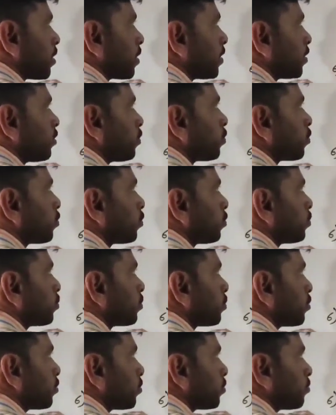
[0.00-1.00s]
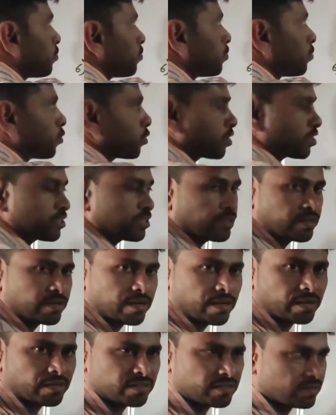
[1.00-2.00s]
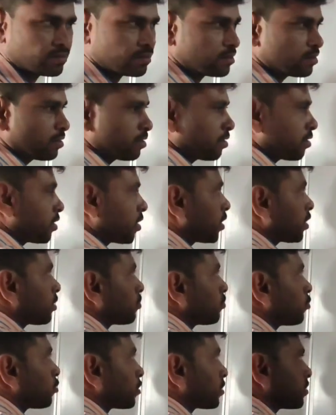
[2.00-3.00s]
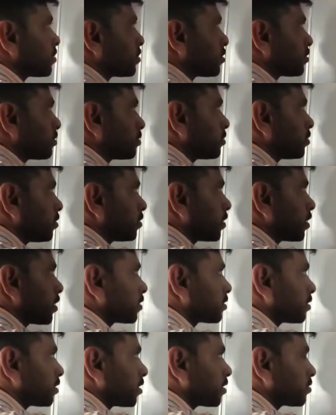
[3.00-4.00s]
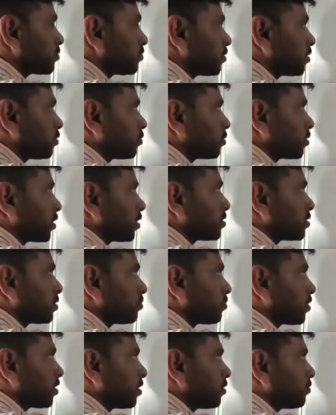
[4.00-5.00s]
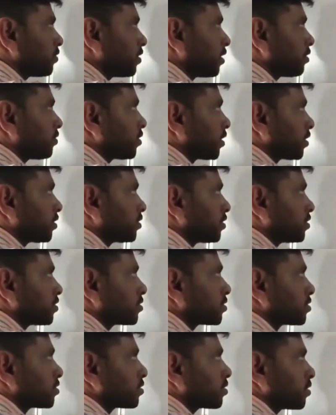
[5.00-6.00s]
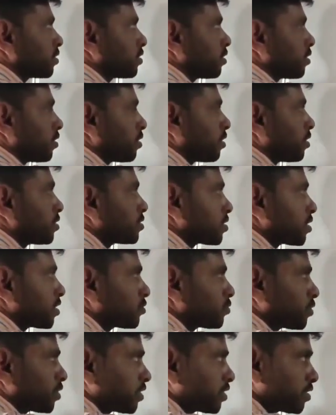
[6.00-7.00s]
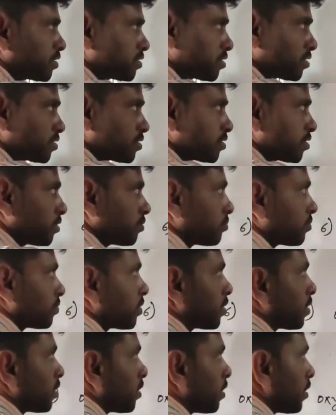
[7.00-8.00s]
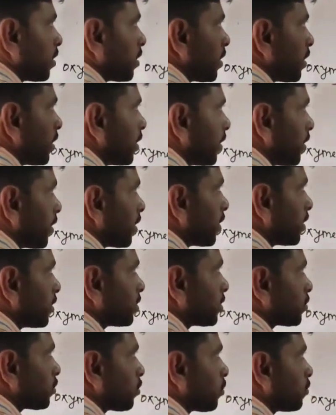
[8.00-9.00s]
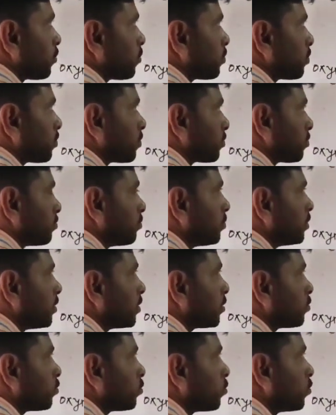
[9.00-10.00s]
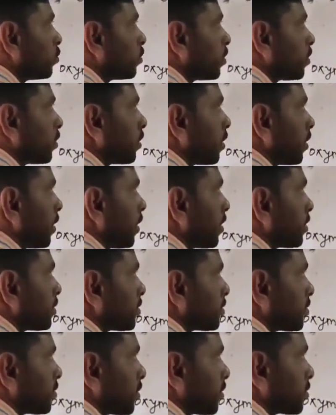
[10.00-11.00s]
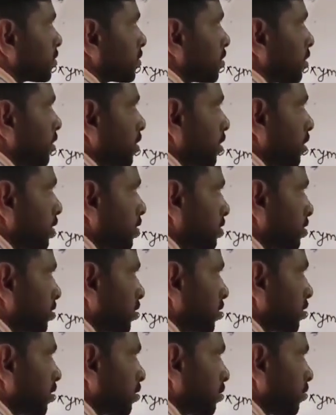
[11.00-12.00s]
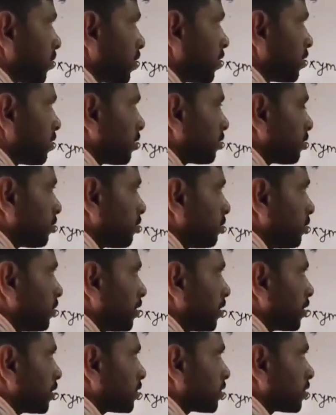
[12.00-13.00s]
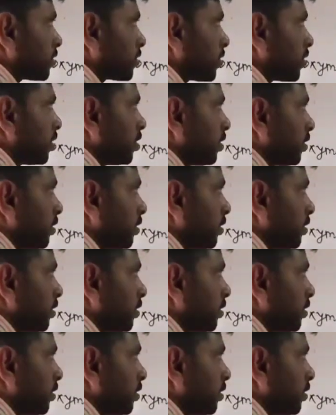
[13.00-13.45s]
Hydroboration reaction. Hydroboration reaction has been known that simply we have taken this unsaturated system and addition of B2H6, that is nothing but BH3